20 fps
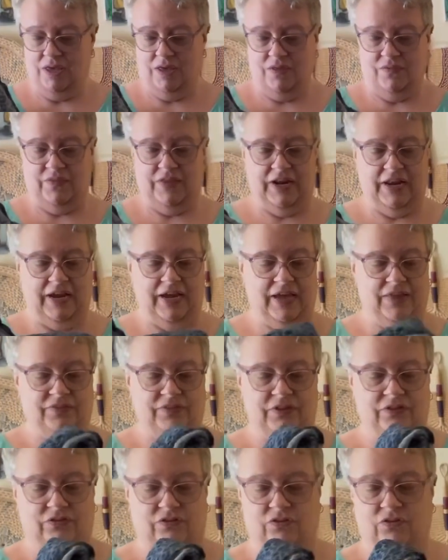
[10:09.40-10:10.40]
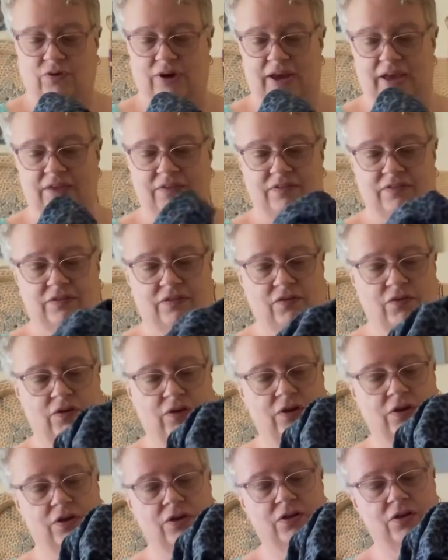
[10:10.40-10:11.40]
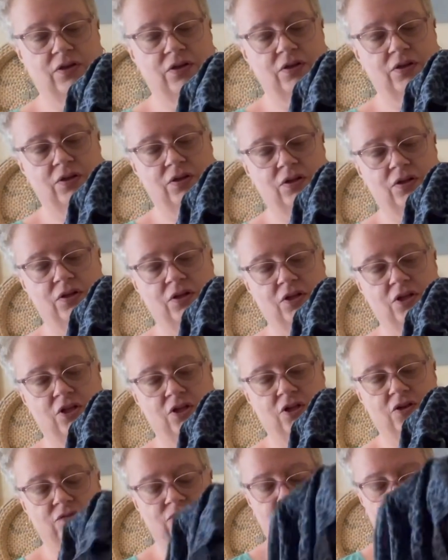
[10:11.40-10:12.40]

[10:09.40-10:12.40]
then I got this dress for